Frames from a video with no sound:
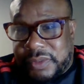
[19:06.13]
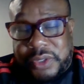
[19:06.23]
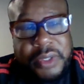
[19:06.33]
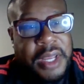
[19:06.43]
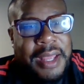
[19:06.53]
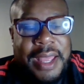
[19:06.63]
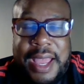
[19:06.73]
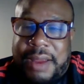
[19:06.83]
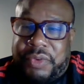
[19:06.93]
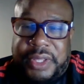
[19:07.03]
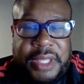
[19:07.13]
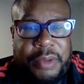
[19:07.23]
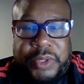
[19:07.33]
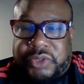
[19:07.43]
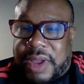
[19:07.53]
too. Everything
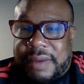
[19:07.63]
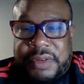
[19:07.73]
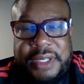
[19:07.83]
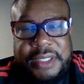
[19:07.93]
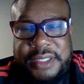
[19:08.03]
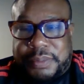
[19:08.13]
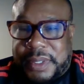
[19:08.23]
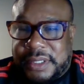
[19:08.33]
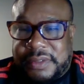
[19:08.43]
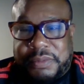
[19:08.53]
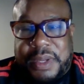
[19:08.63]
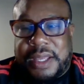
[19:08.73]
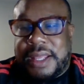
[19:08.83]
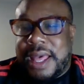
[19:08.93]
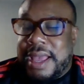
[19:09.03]
with traveling is expensive,
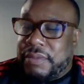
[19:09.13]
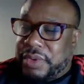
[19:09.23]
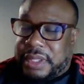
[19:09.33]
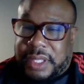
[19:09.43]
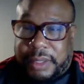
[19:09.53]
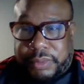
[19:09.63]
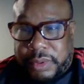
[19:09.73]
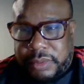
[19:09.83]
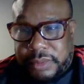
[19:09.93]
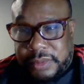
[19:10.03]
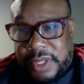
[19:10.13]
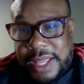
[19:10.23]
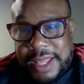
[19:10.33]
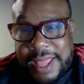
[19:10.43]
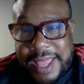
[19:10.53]
man. Everything, bro.
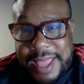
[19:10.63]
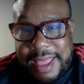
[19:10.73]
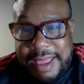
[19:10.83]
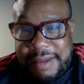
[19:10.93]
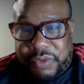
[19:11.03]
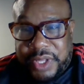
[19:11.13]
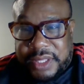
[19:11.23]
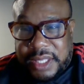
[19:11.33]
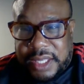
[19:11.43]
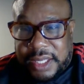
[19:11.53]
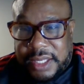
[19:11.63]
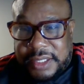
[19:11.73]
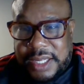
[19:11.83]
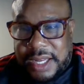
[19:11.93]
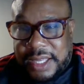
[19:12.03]
Everything.
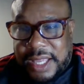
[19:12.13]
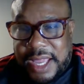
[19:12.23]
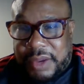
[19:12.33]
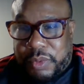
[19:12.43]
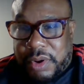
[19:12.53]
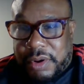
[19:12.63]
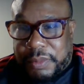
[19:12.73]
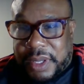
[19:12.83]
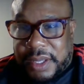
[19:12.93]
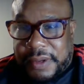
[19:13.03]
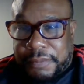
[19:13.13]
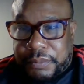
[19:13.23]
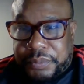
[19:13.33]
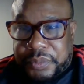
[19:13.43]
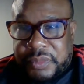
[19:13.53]
It's not a cakewalk, man.
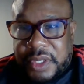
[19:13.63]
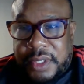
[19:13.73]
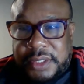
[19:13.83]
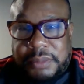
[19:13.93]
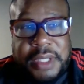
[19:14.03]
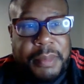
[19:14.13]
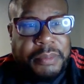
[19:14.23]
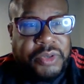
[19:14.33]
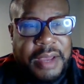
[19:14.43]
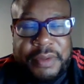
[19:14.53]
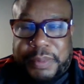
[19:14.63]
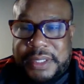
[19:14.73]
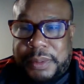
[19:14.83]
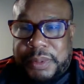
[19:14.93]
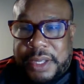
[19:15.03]
Sometimes I'm traveling,
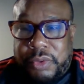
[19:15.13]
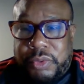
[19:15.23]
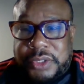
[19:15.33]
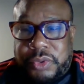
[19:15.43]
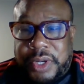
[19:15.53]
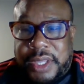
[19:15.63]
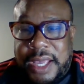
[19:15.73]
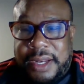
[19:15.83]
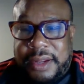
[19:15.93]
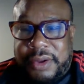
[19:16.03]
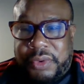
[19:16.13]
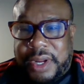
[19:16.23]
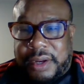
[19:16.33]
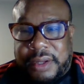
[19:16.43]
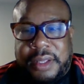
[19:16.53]
people are like, oh, just go to Canada, go
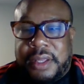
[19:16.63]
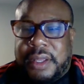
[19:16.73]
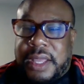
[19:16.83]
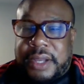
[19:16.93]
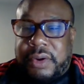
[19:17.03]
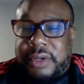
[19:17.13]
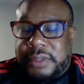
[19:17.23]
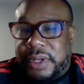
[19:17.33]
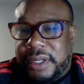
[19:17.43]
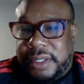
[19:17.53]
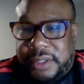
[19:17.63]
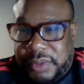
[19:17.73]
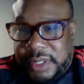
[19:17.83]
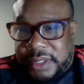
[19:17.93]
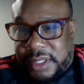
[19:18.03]
there. It costs money to do
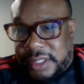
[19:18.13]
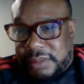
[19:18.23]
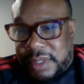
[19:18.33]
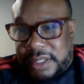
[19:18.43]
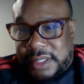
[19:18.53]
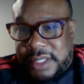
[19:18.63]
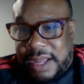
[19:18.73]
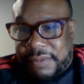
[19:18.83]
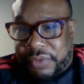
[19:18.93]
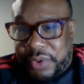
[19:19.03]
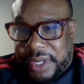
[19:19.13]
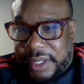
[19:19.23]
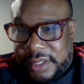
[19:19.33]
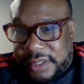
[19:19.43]
these things, man. This is not free.